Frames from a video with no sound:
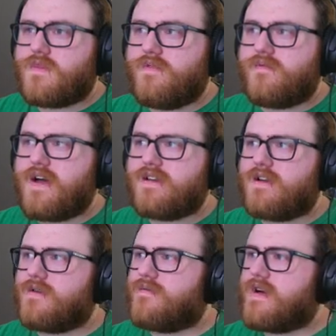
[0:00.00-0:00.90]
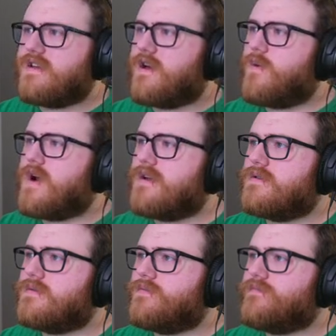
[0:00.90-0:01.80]
Finding, finding a what?
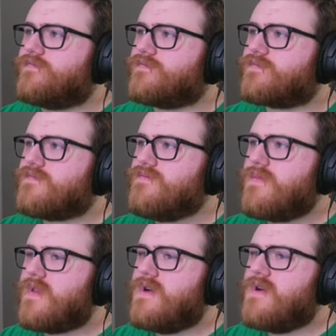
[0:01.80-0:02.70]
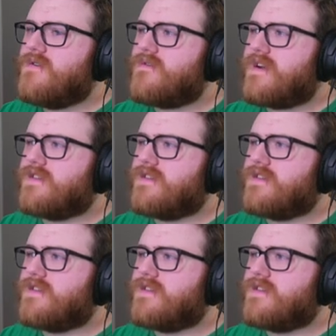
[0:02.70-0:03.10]
Find